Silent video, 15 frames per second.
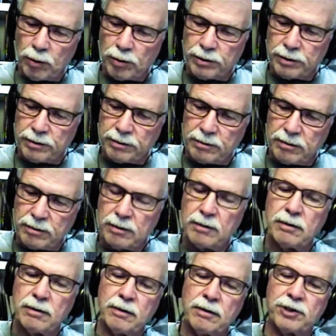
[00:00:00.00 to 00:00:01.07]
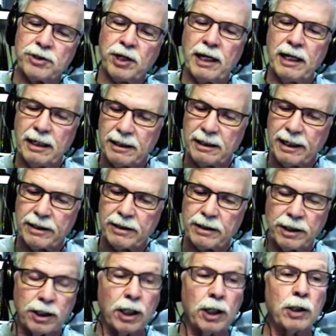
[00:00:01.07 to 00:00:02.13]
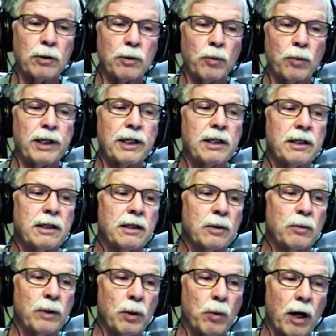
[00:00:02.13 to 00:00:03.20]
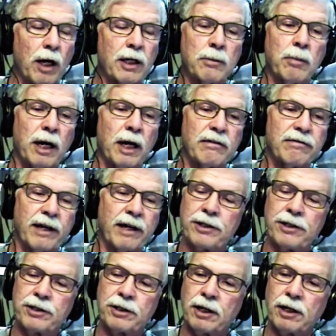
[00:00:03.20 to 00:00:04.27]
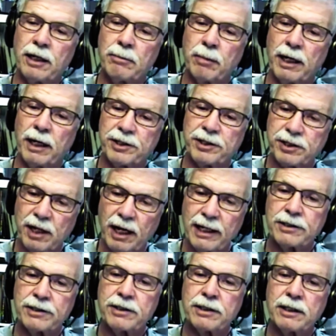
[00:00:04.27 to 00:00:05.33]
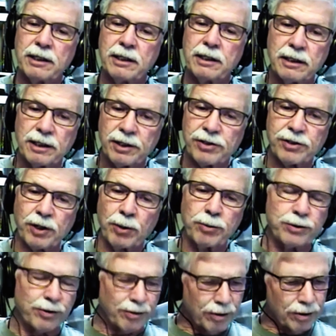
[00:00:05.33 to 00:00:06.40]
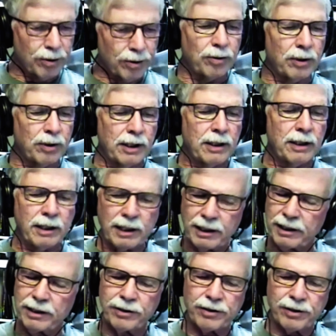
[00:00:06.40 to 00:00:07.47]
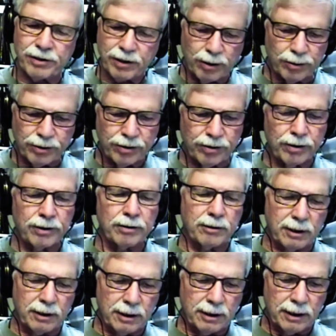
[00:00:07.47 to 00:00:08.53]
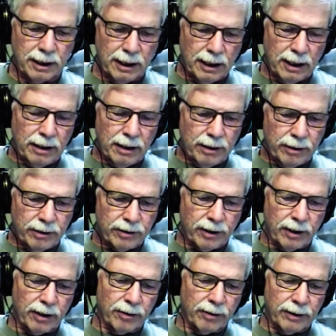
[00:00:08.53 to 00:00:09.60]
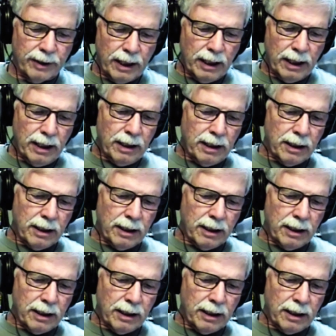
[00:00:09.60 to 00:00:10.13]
old saying that we walk by faith and not by sight is so true. It is so true. So,